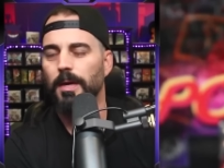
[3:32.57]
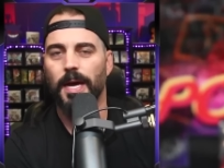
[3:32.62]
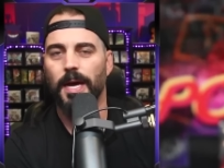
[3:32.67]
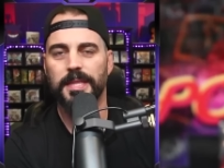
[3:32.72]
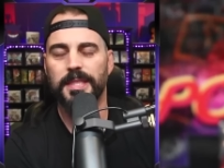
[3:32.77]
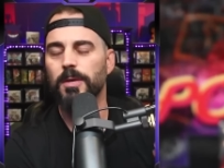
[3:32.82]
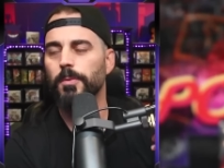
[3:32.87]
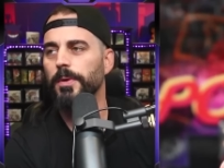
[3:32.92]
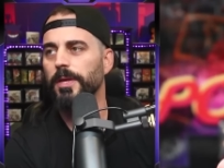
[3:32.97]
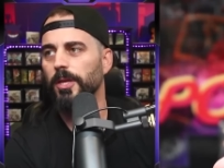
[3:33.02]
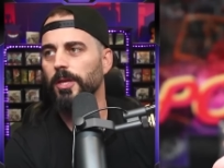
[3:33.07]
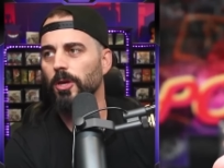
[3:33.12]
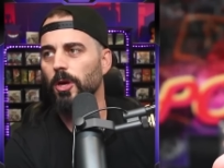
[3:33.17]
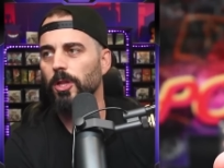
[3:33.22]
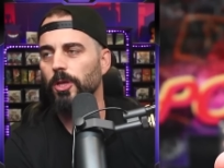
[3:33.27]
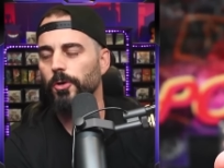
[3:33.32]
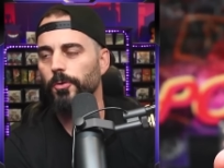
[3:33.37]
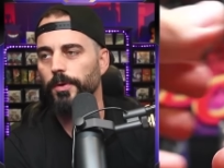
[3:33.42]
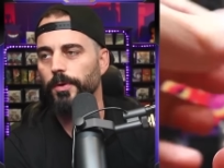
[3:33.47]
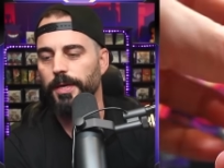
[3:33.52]
I think we can
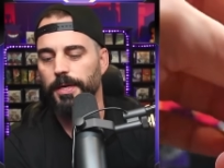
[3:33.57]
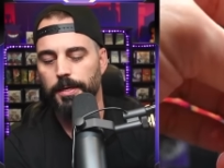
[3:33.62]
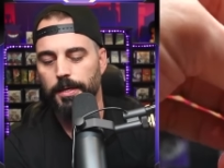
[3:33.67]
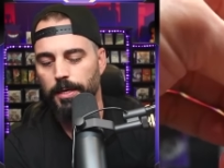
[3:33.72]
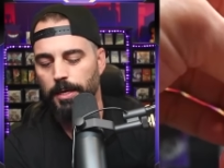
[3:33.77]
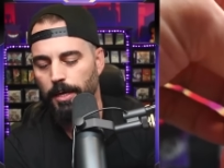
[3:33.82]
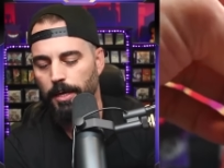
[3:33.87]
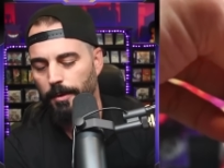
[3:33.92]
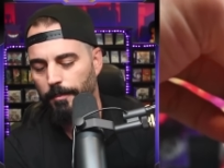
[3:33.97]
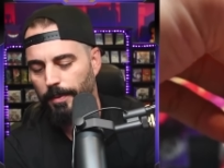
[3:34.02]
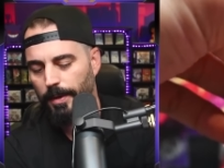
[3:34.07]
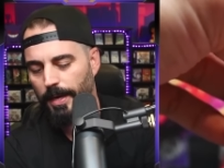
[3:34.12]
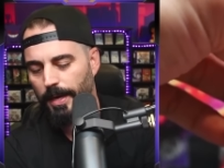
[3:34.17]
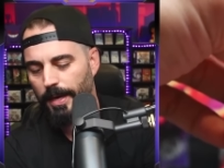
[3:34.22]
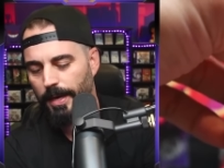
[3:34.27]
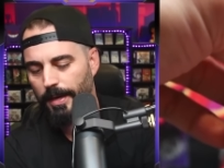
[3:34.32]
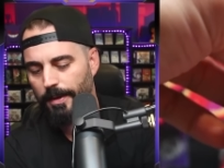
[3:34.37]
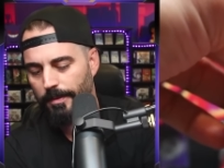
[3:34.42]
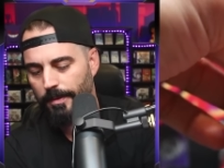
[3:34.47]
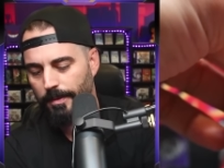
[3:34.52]
all agree, but